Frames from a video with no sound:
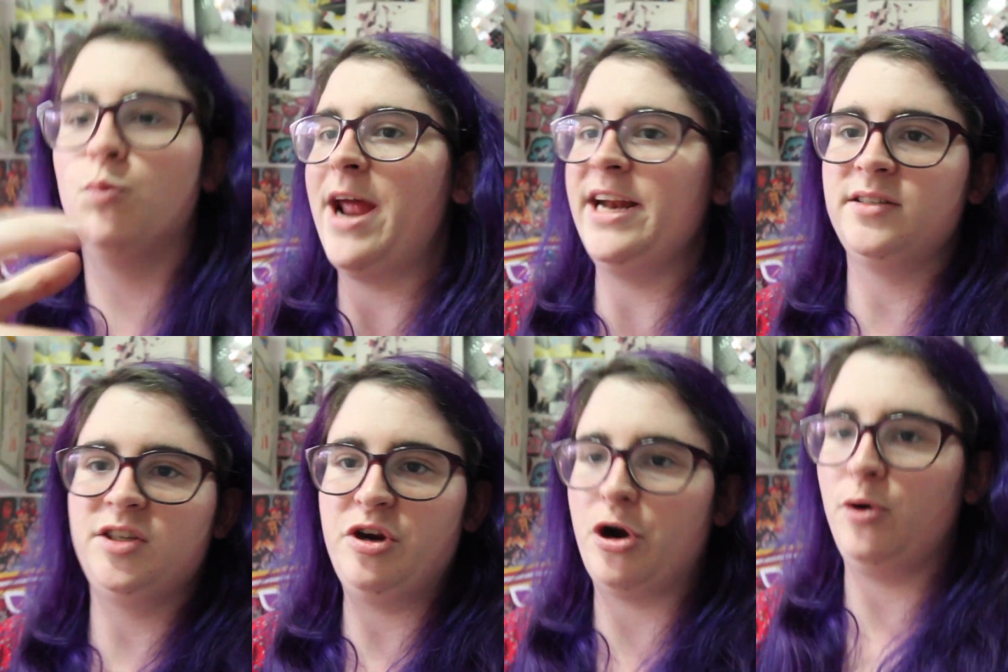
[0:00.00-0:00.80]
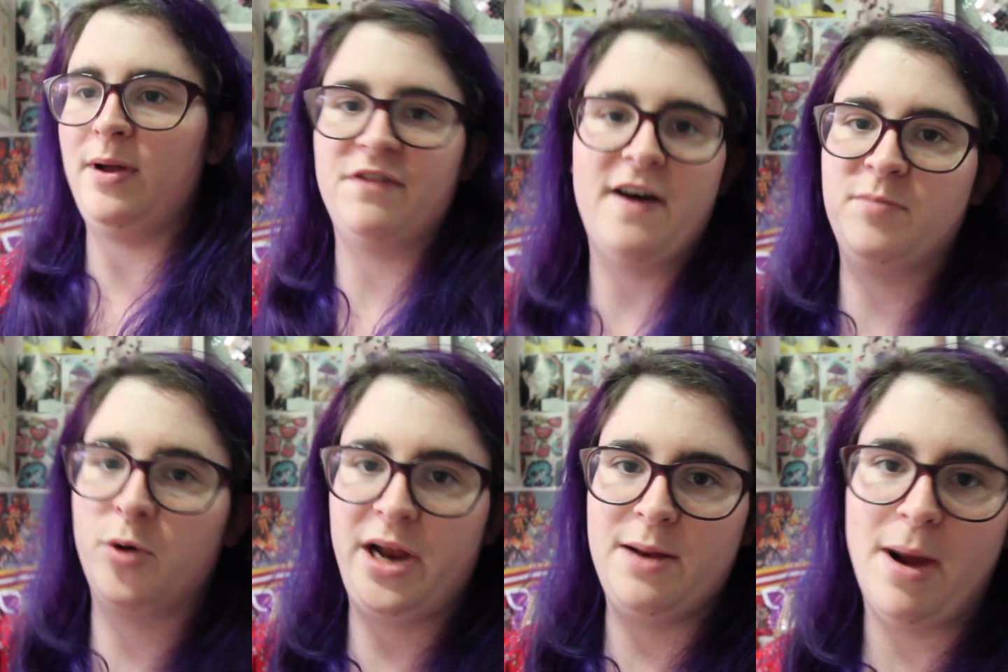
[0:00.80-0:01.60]
when it's, you know, if I've
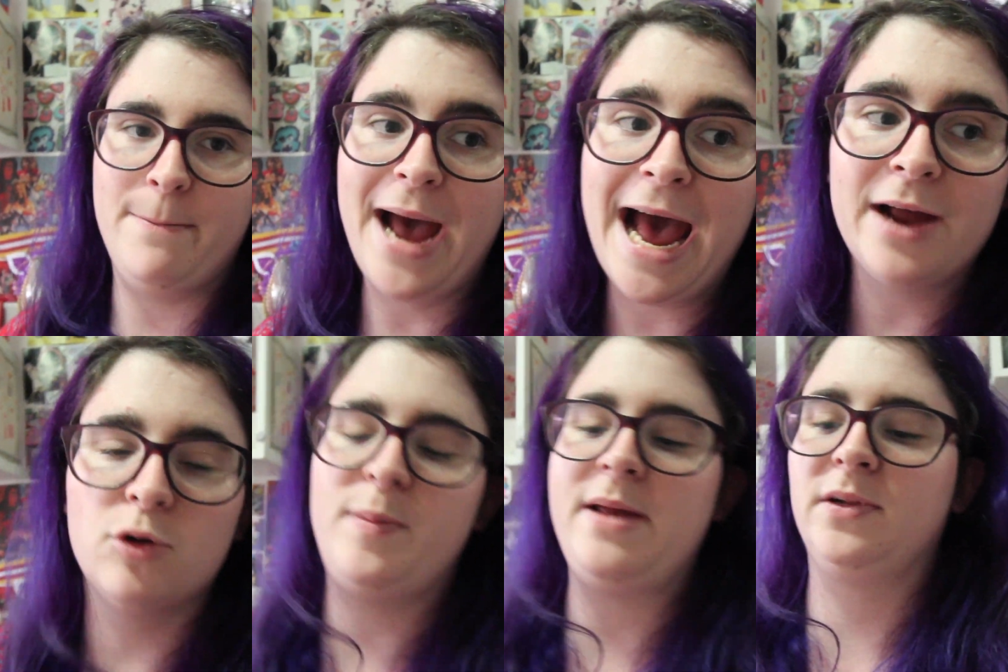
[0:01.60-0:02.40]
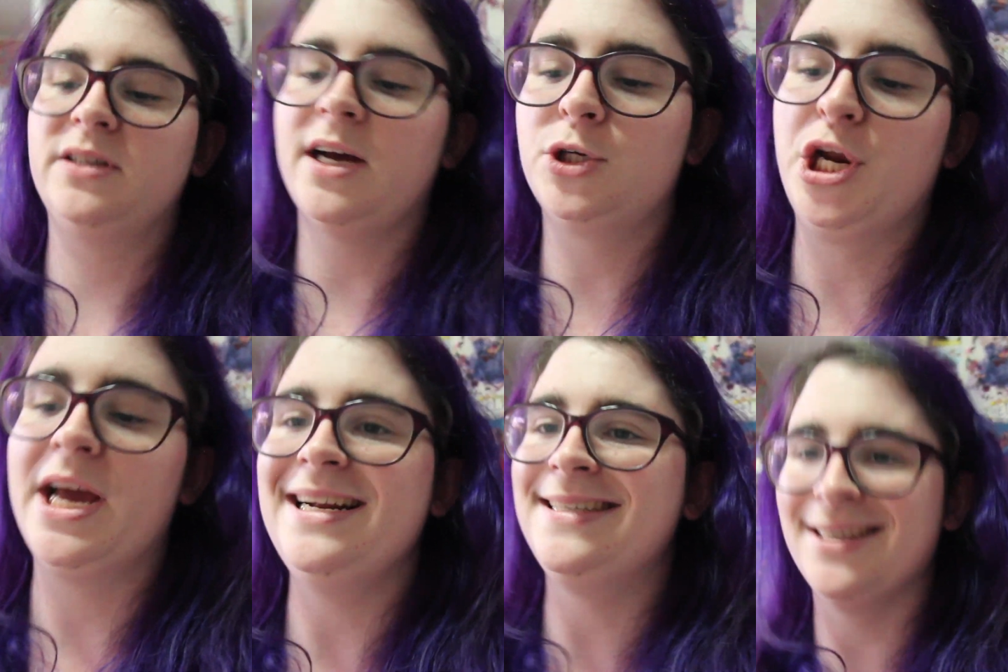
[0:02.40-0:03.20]
put it in my bag or people are touching
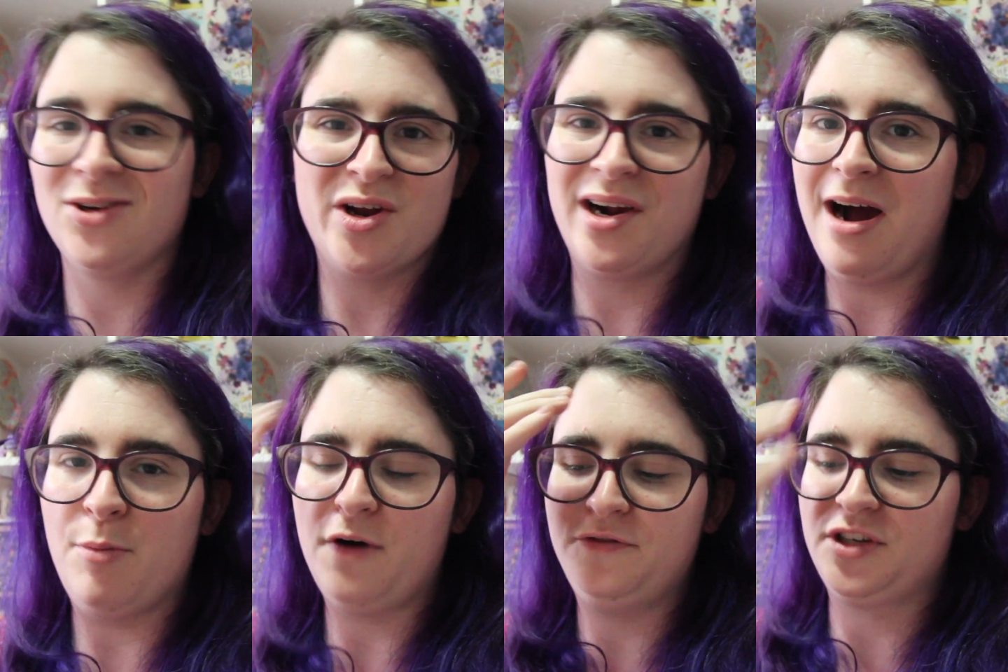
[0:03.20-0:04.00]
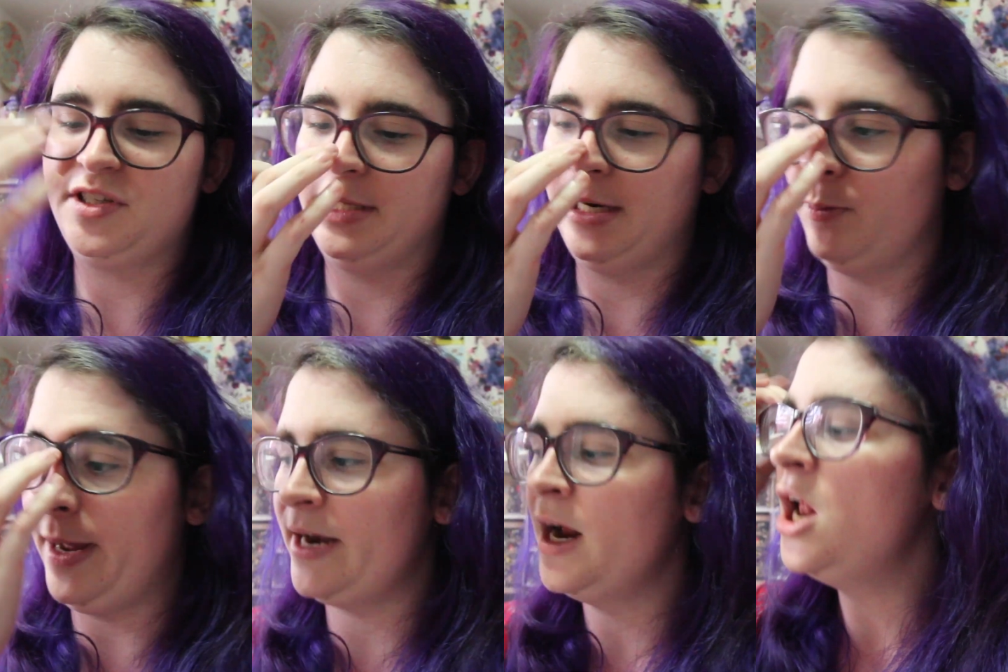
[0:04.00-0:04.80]
it, it's still gonna come off just a little
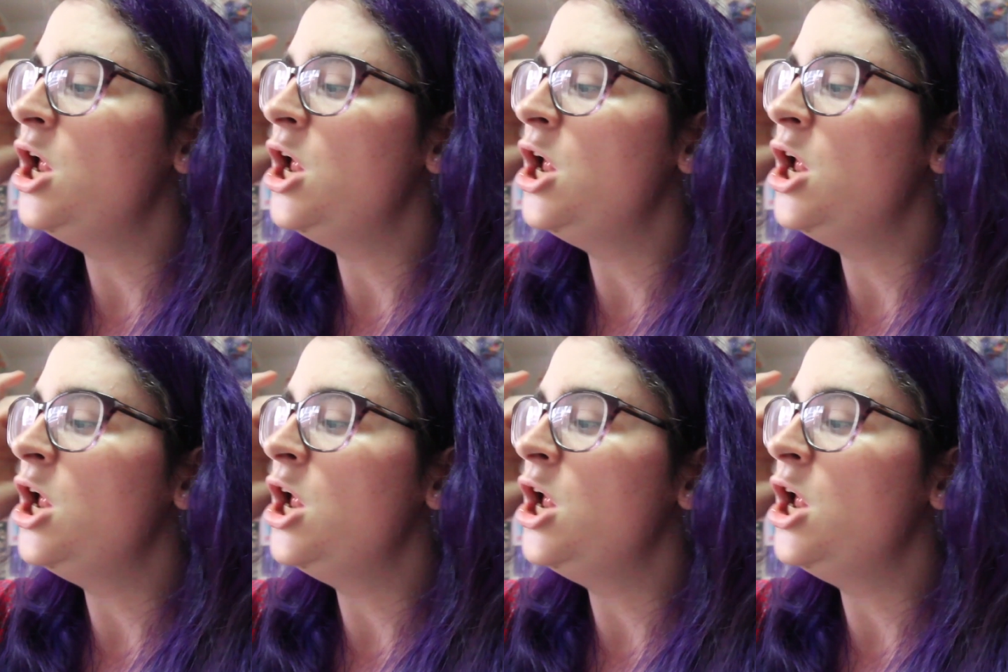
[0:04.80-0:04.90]
bit.